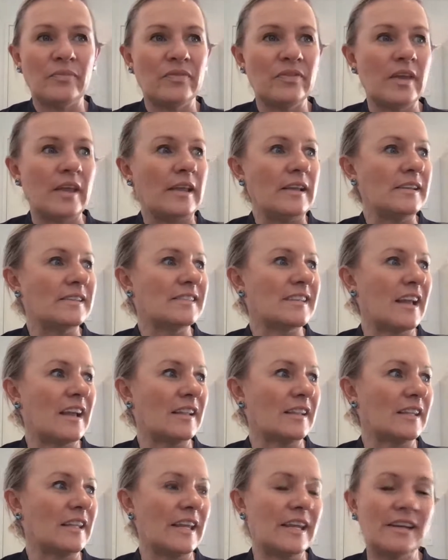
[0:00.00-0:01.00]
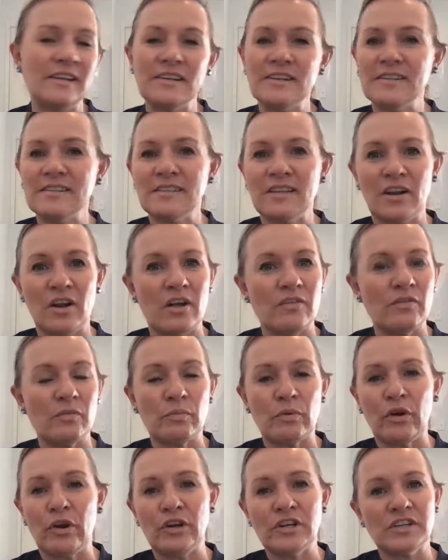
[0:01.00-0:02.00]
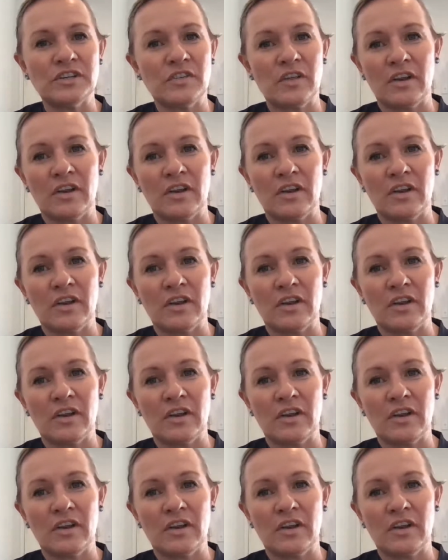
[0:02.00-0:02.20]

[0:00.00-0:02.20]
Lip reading: These leaders that I've approached